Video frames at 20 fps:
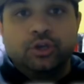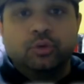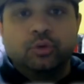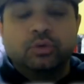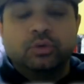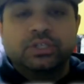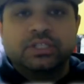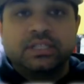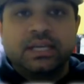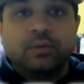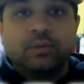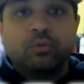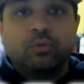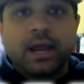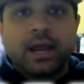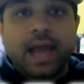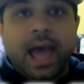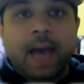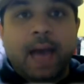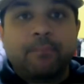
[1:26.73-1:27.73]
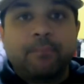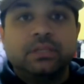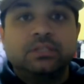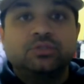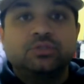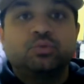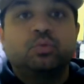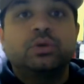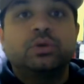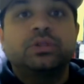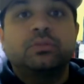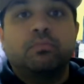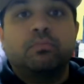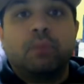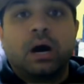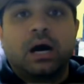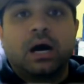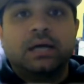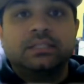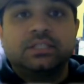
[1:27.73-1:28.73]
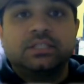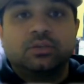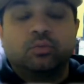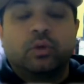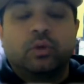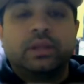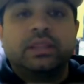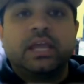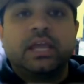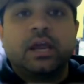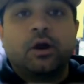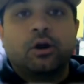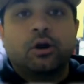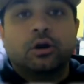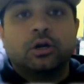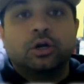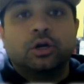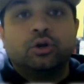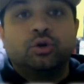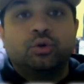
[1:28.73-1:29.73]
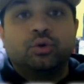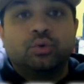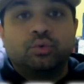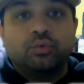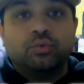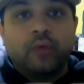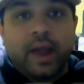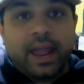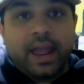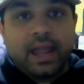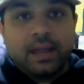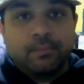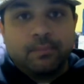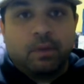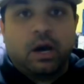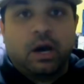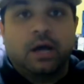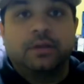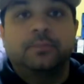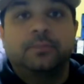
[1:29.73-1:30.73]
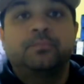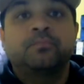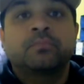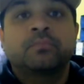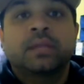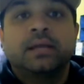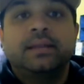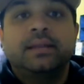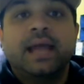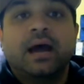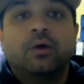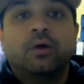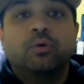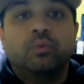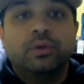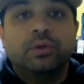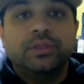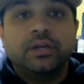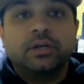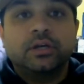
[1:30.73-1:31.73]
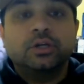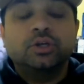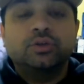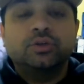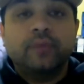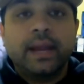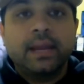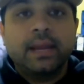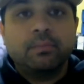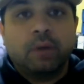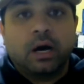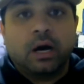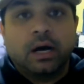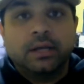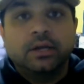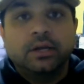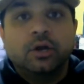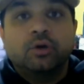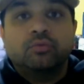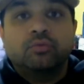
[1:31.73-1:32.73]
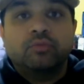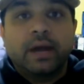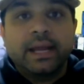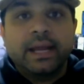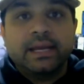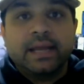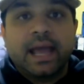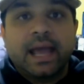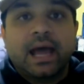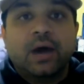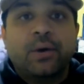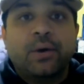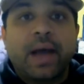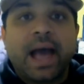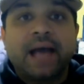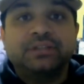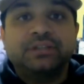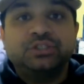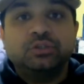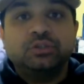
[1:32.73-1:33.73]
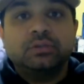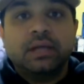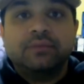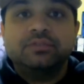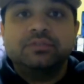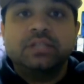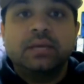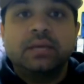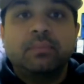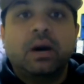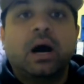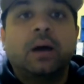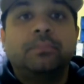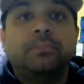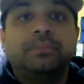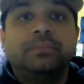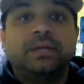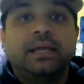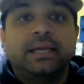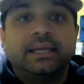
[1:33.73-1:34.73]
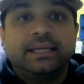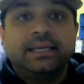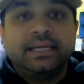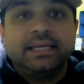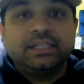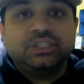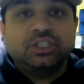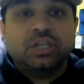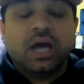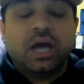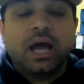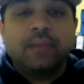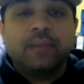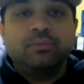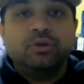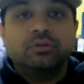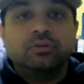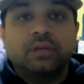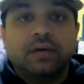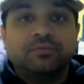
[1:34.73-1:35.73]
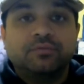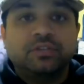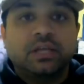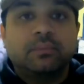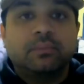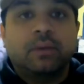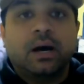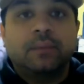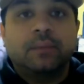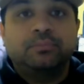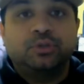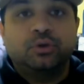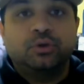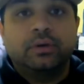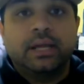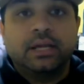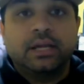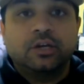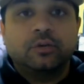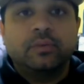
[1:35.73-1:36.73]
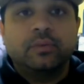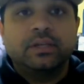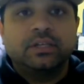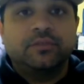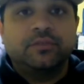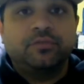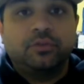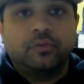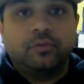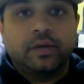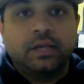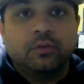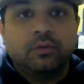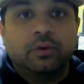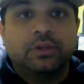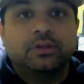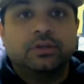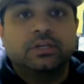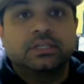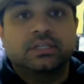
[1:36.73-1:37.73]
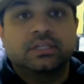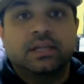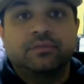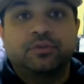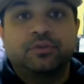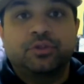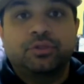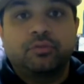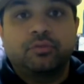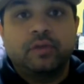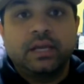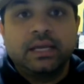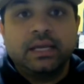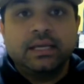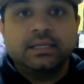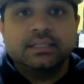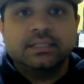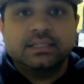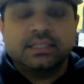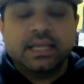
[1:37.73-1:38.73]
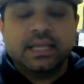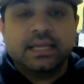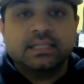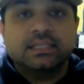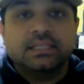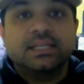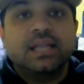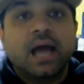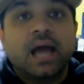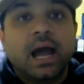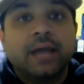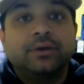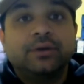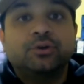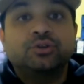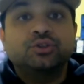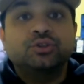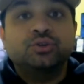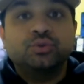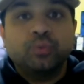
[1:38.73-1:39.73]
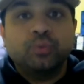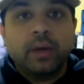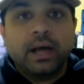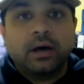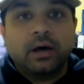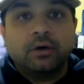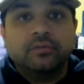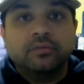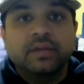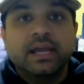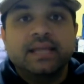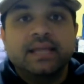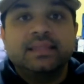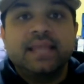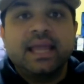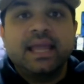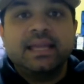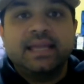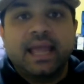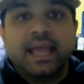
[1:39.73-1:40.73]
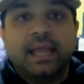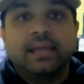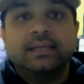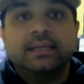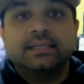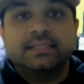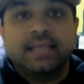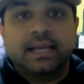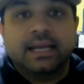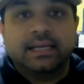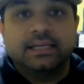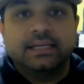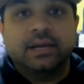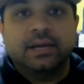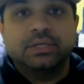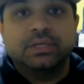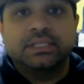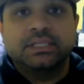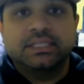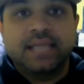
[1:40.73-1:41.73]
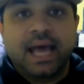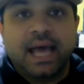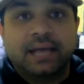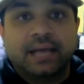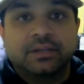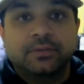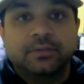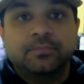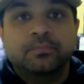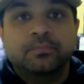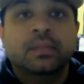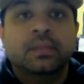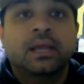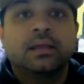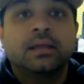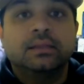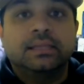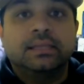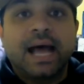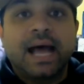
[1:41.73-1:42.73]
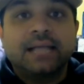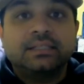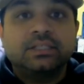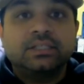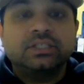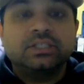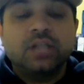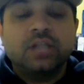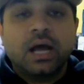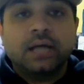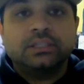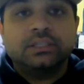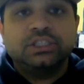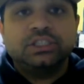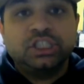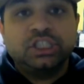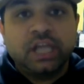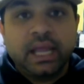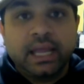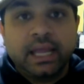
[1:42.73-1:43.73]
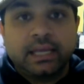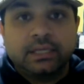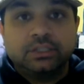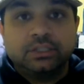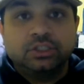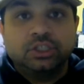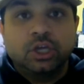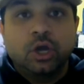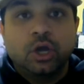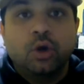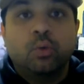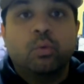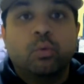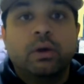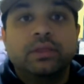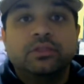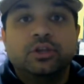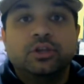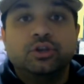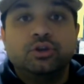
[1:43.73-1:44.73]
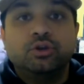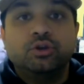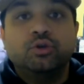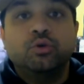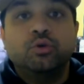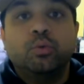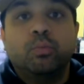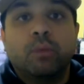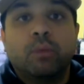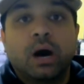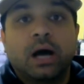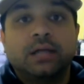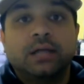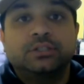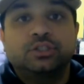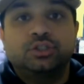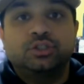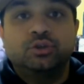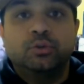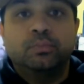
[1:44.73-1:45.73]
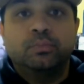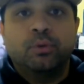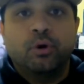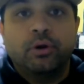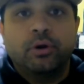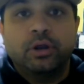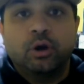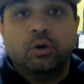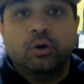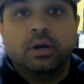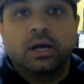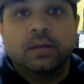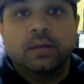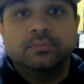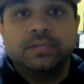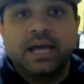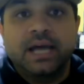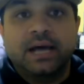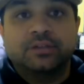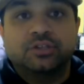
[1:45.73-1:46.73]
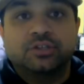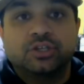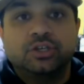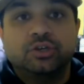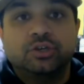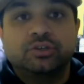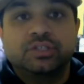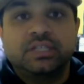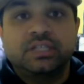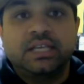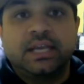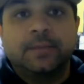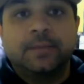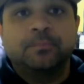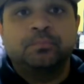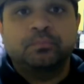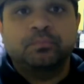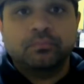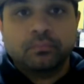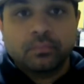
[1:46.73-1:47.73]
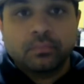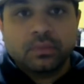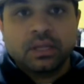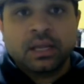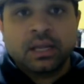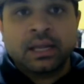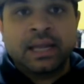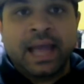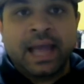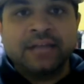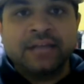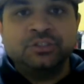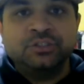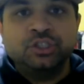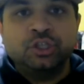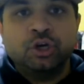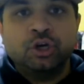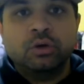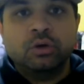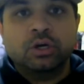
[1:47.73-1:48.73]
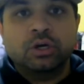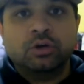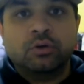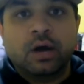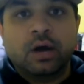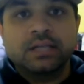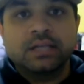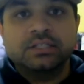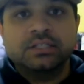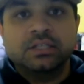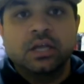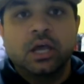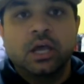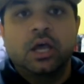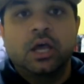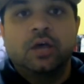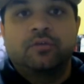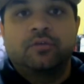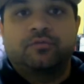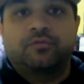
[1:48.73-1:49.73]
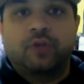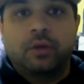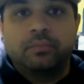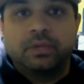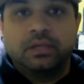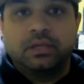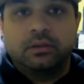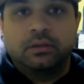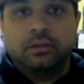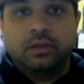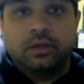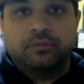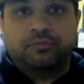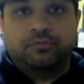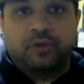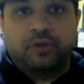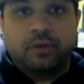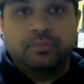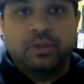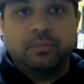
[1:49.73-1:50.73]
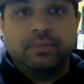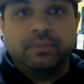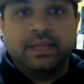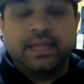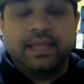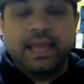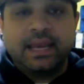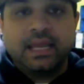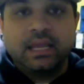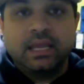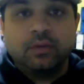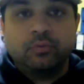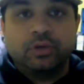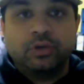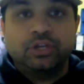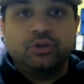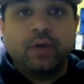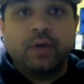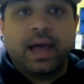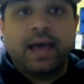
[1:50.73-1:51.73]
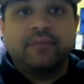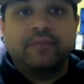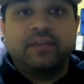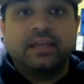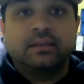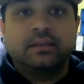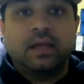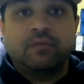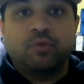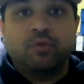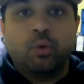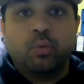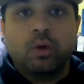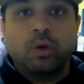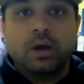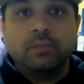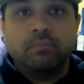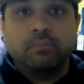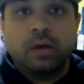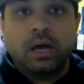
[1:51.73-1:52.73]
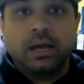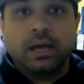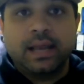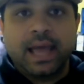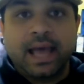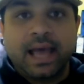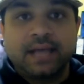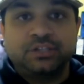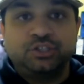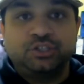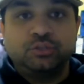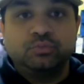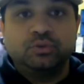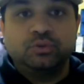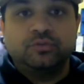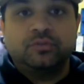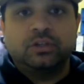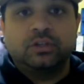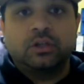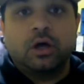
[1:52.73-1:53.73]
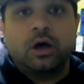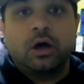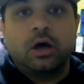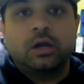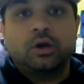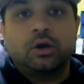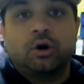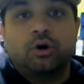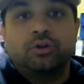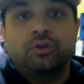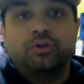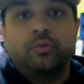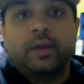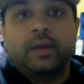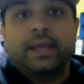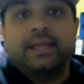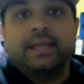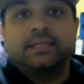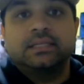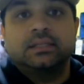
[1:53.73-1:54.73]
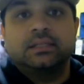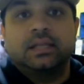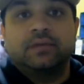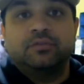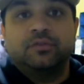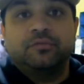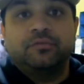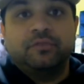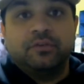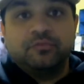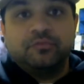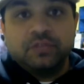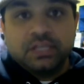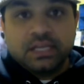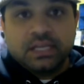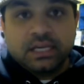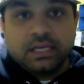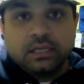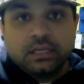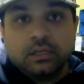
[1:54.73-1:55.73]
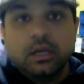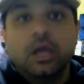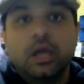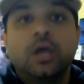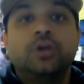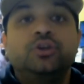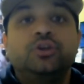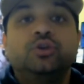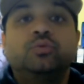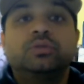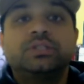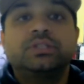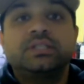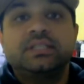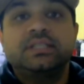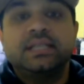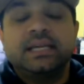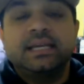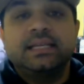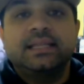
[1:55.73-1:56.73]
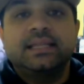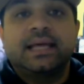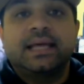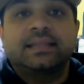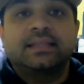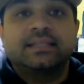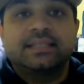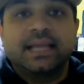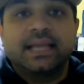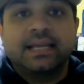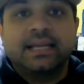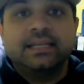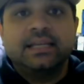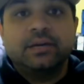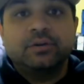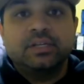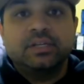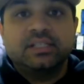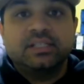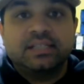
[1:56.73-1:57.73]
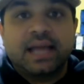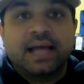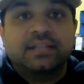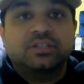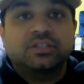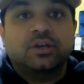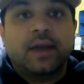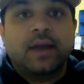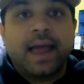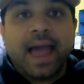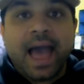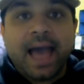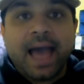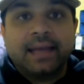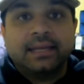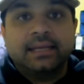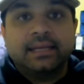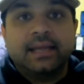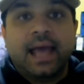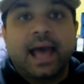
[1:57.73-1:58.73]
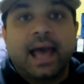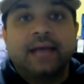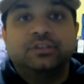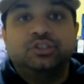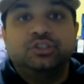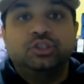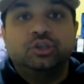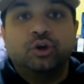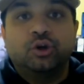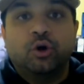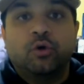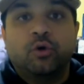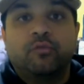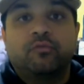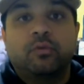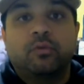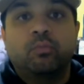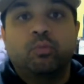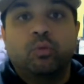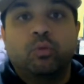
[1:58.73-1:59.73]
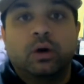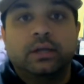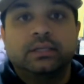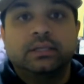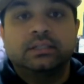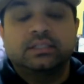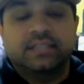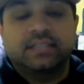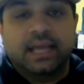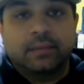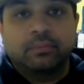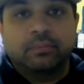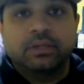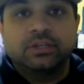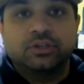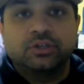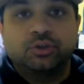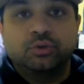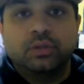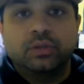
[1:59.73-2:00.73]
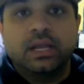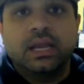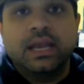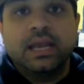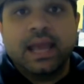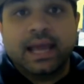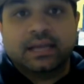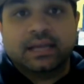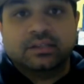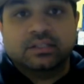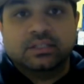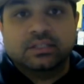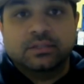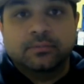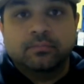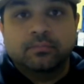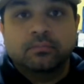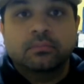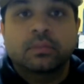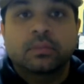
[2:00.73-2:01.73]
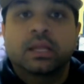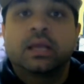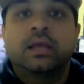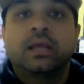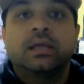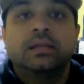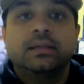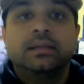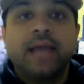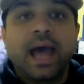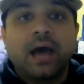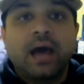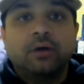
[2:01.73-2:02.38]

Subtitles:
will see what happens with mods when they are a gray mod. Now, when they're a gray mod, right now, as you level them up, each time you level them up to an increment of 3, whether it's level 3, 6, 9, or 12, they gain a secondary stat. That does not change when the new Mods 2.0 comes out. So you'll see, as you go across from the beginning, when you have a level 1 mod, as you move along all the way to level 15, you will see that the secondary stats are added as you go from one segment to the next. Now,